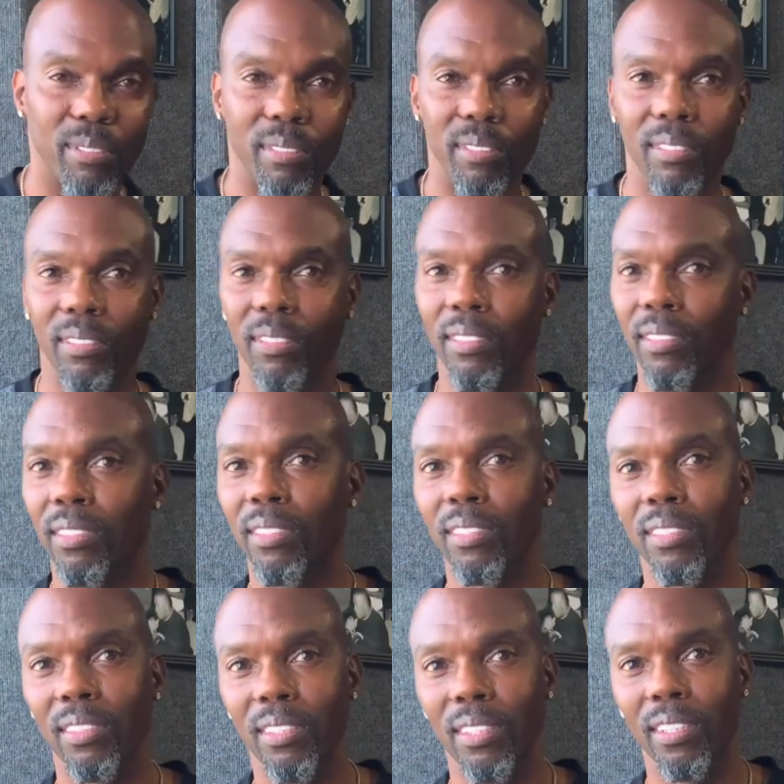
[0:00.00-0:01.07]
Yeah, and
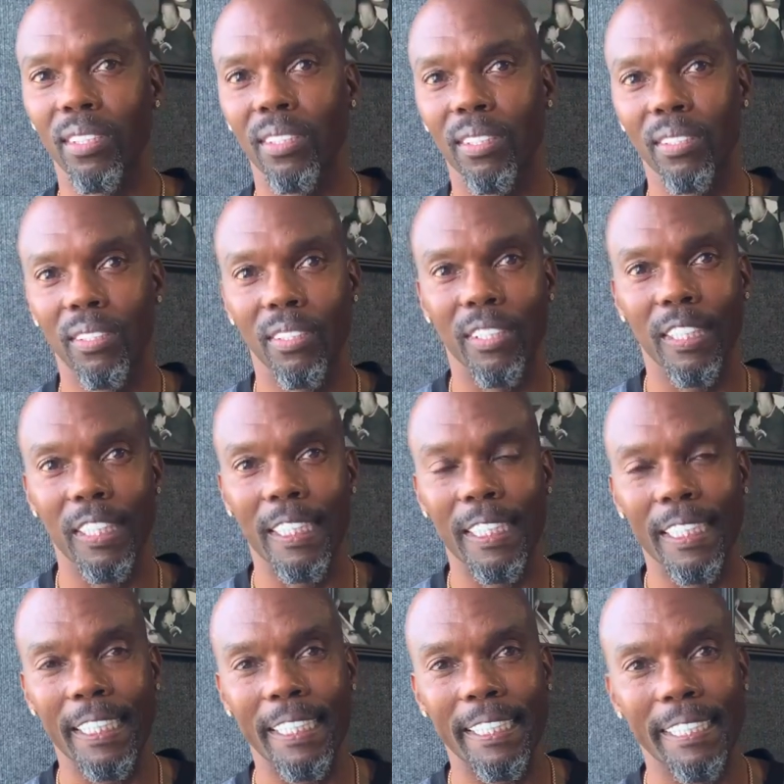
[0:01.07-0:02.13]
and I think man that
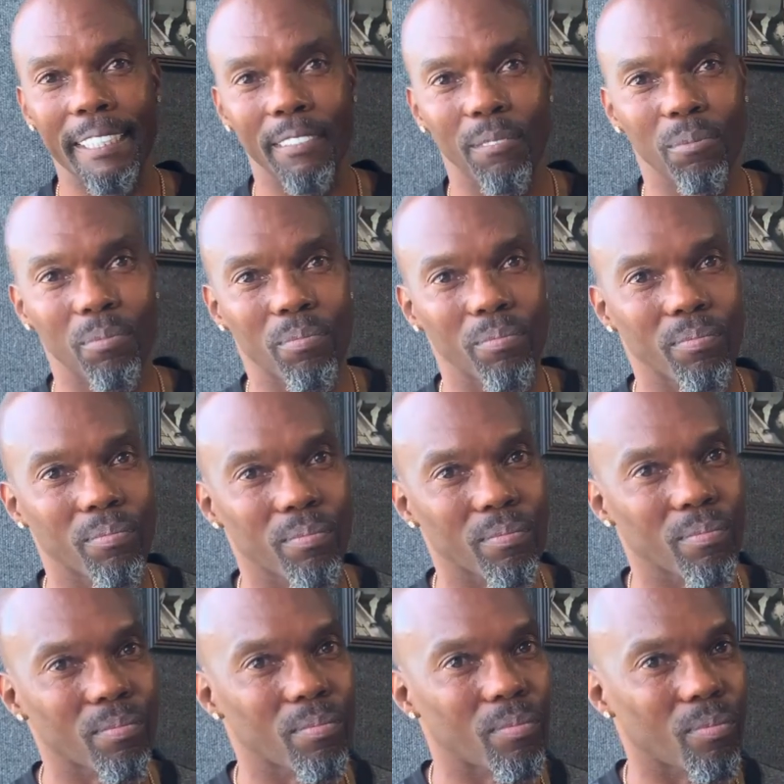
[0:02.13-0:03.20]

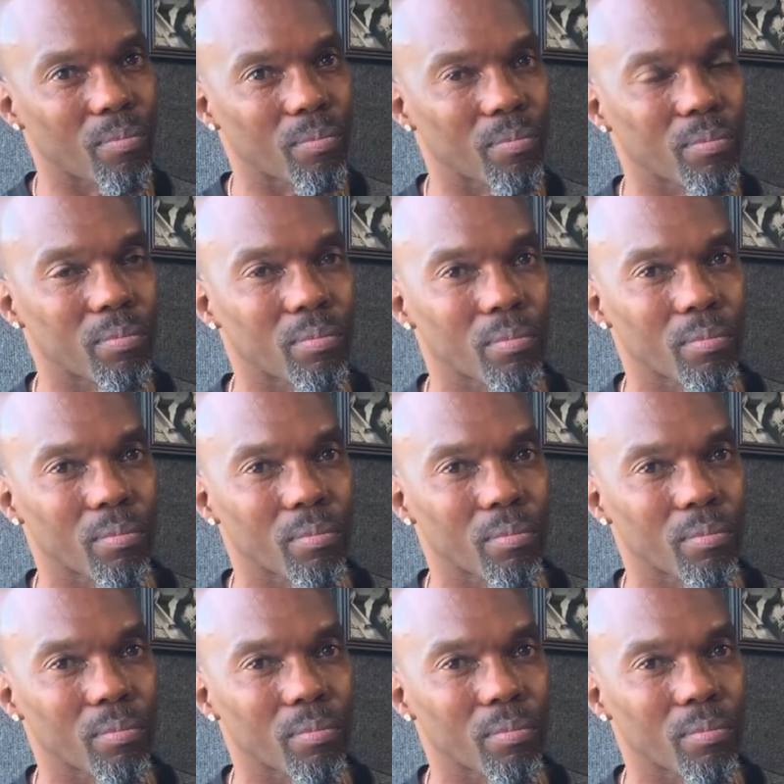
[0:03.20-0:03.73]
I mean,